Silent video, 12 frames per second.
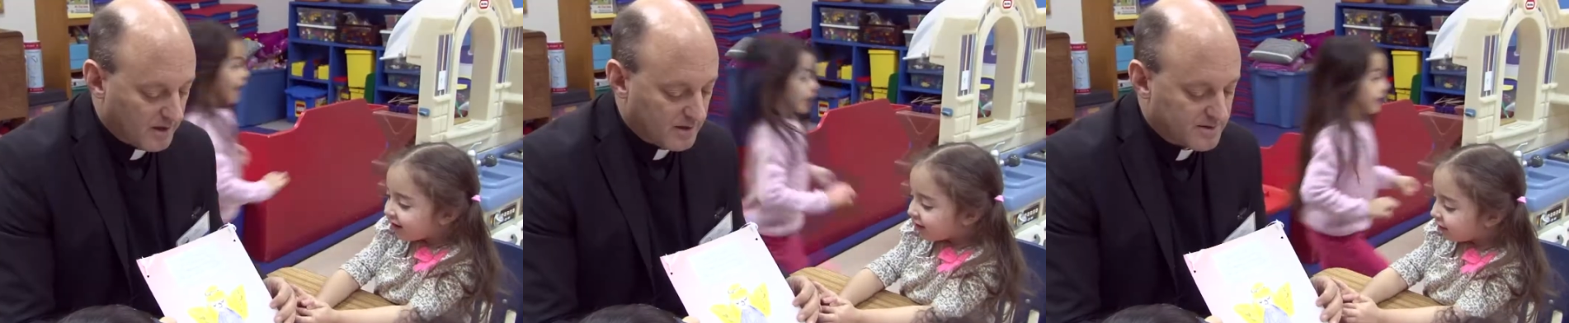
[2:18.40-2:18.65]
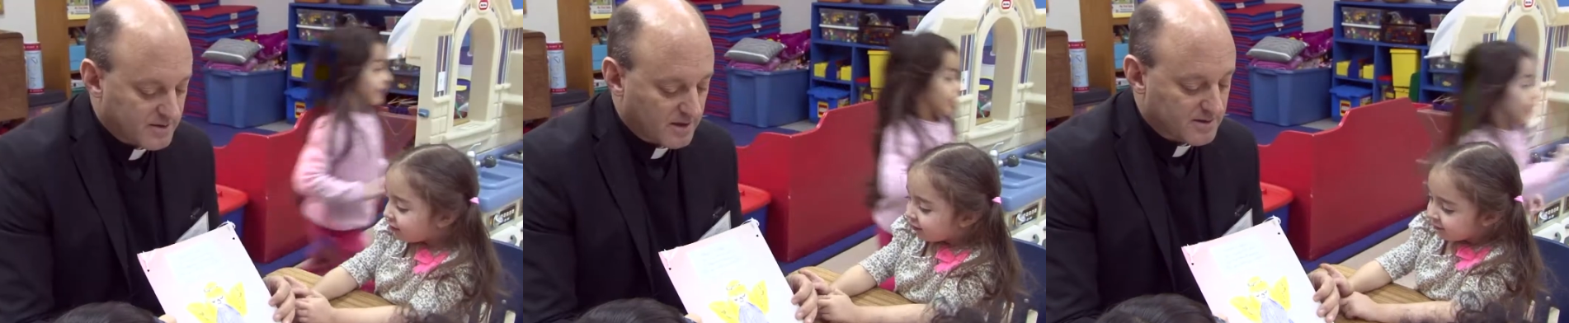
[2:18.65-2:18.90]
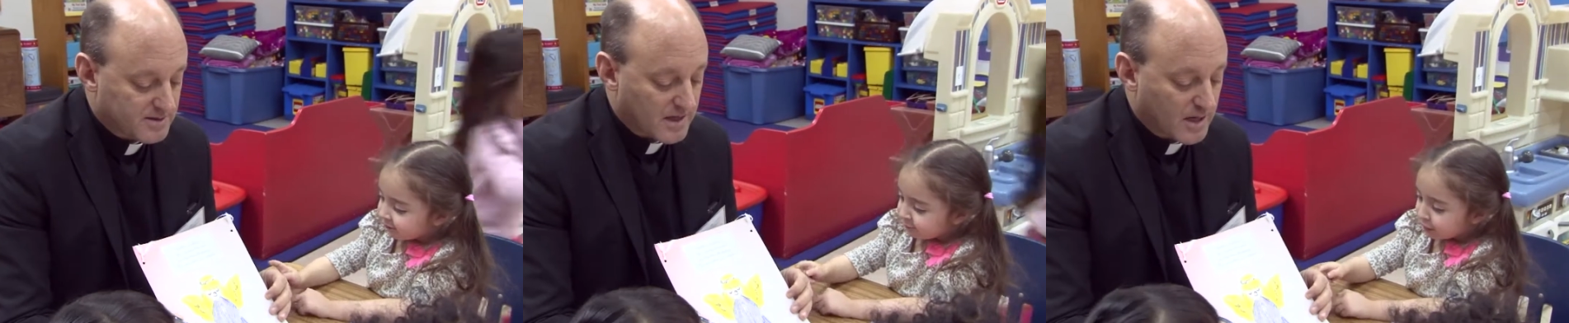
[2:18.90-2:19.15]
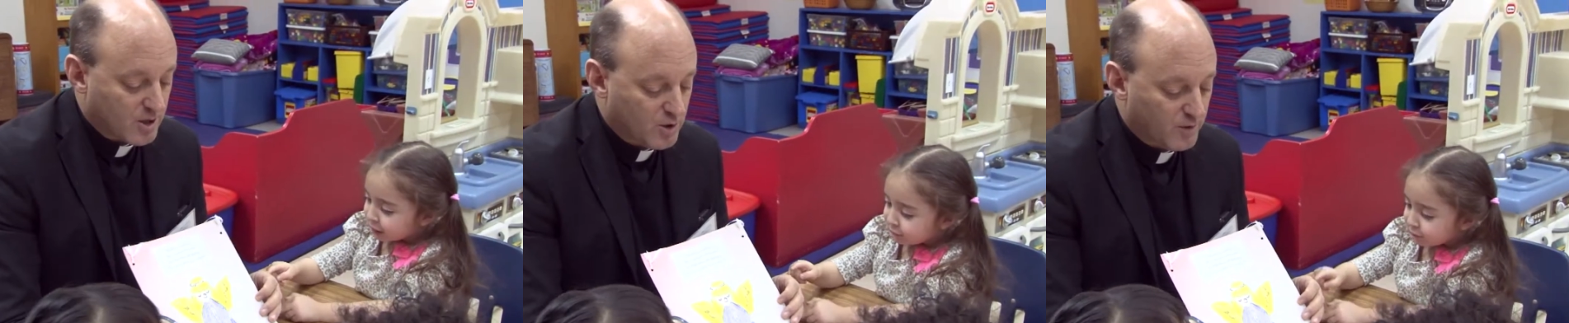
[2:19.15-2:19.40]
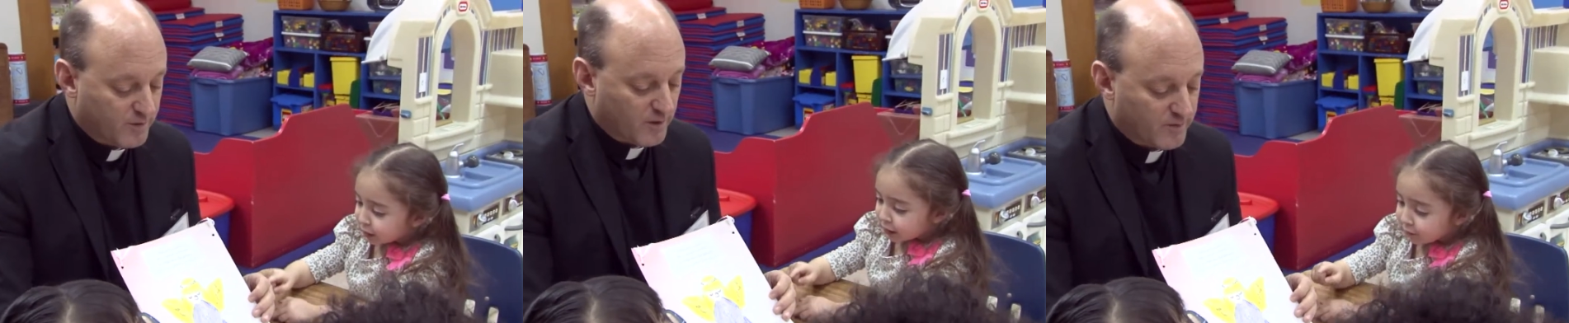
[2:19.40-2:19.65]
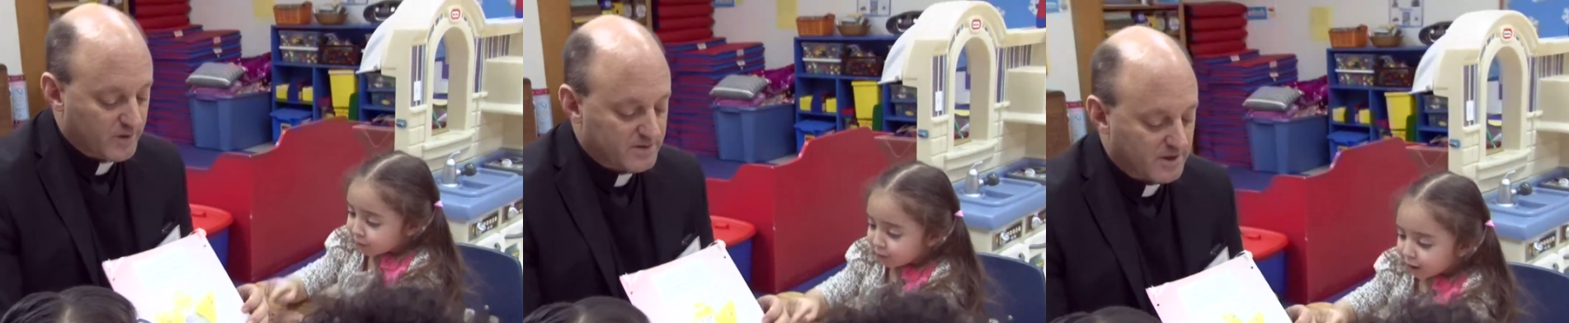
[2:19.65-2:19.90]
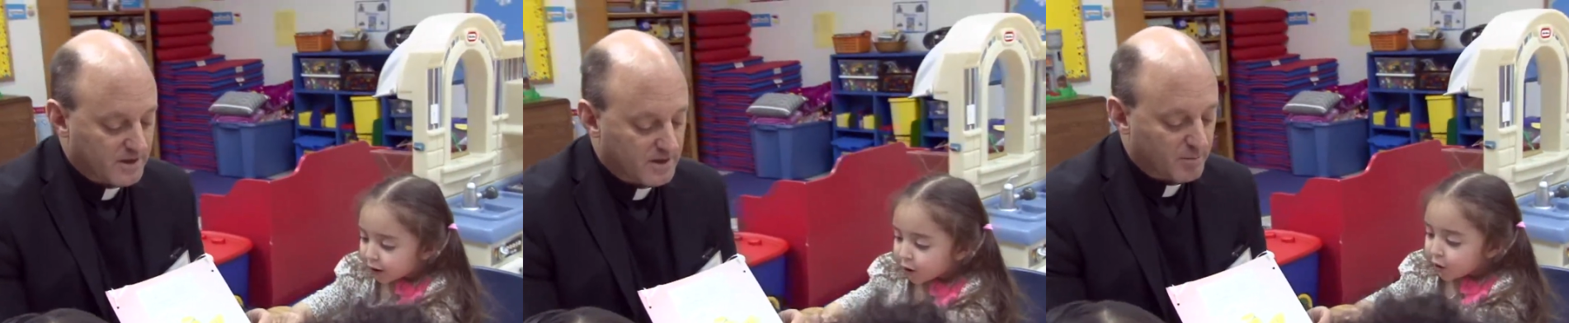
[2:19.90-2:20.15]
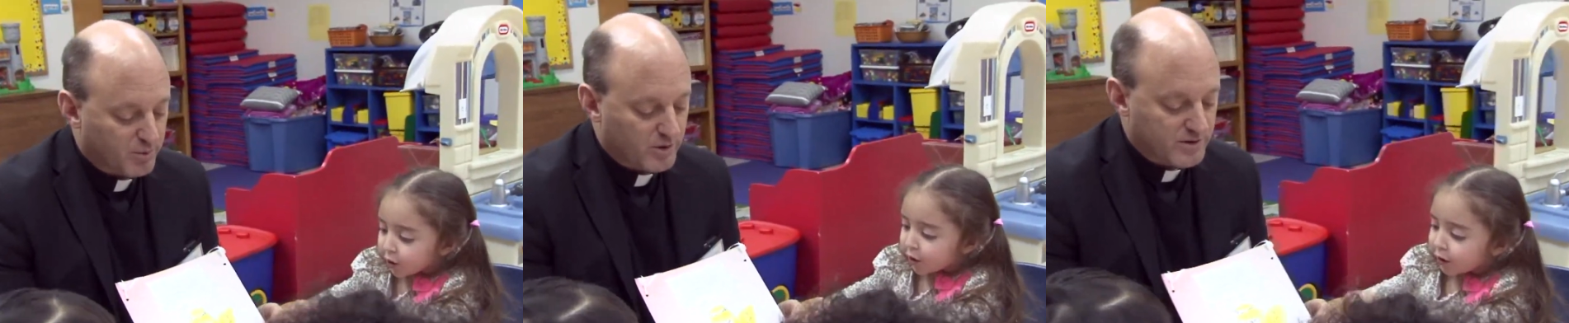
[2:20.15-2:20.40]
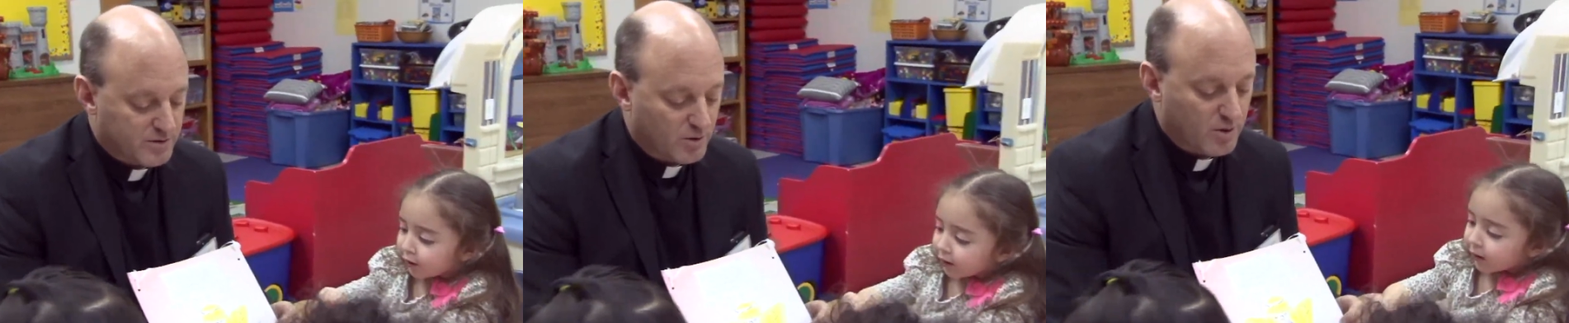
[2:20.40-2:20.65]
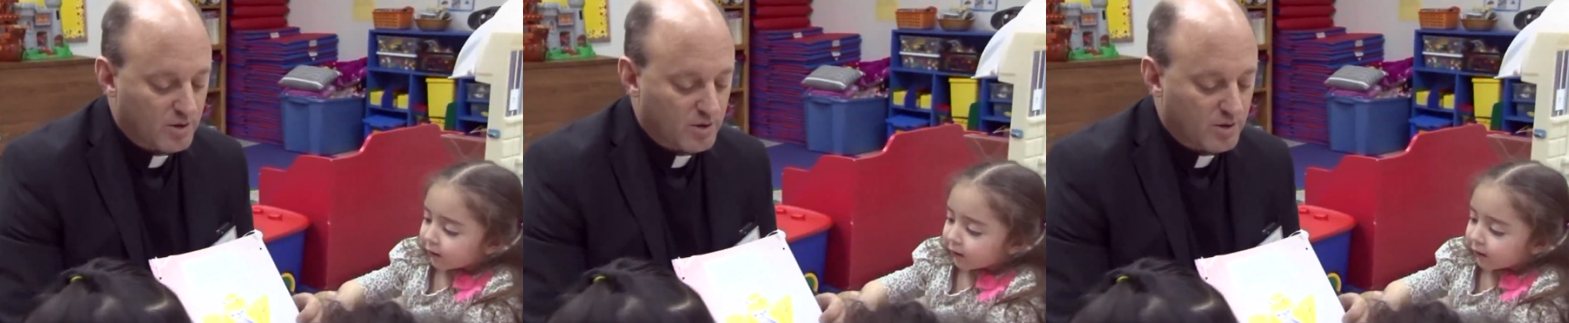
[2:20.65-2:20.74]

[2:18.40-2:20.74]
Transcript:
Speaker 1: And it says, thank you for visiting the preschool